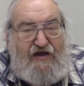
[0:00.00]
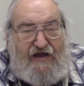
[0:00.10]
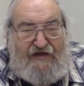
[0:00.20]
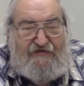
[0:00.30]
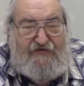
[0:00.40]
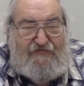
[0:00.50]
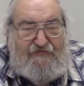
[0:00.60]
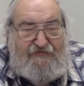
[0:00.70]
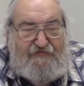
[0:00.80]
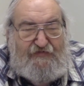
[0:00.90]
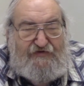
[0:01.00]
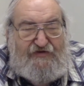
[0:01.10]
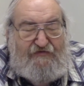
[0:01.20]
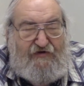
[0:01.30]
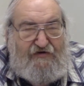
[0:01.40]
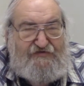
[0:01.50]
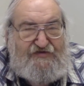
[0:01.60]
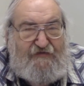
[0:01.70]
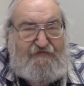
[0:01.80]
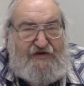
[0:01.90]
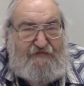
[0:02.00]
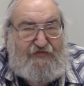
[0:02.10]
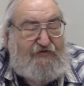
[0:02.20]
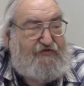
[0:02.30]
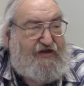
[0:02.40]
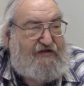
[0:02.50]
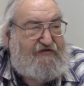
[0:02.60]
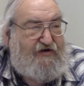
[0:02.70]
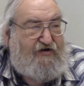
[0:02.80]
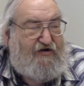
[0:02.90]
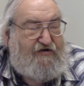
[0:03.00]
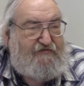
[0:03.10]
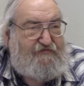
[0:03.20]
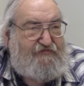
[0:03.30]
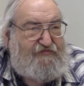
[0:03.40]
But there are some people that are